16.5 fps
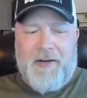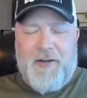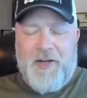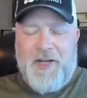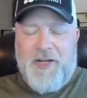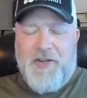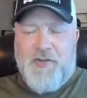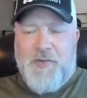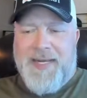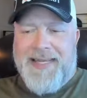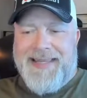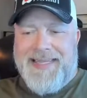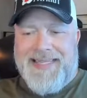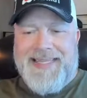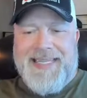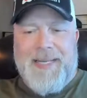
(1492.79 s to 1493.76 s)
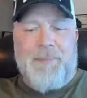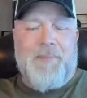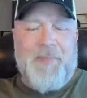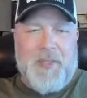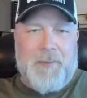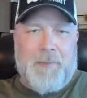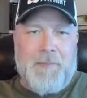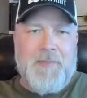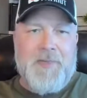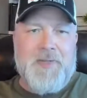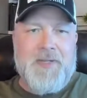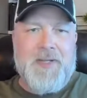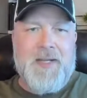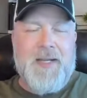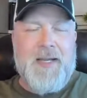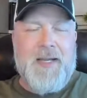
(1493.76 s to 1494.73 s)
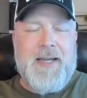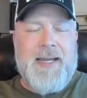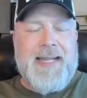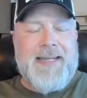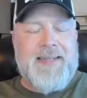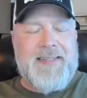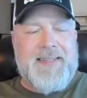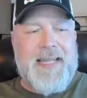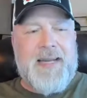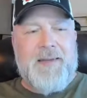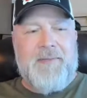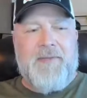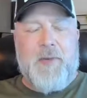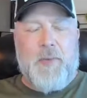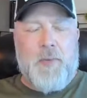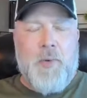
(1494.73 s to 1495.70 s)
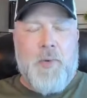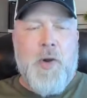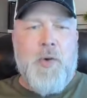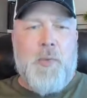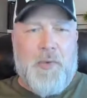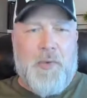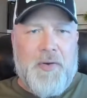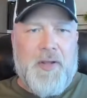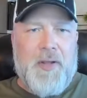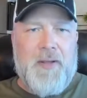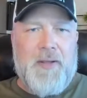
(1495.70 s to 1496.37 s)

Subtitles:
You're gonna treat the symptoms instead of the root.